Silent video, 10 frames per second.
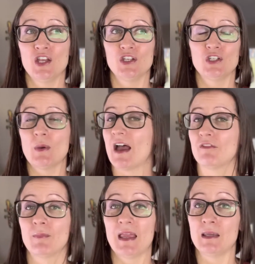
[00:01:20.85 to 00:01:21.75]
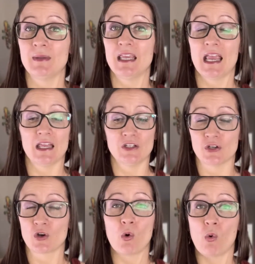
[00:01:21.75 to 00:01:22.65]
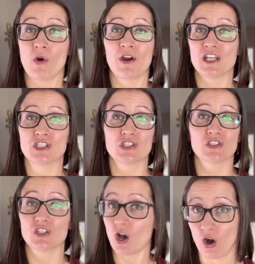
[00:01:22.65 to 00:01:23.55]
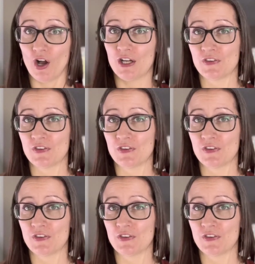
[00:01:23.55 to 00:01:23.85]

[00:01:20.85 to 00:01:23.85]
you have a baby and your core is just gone,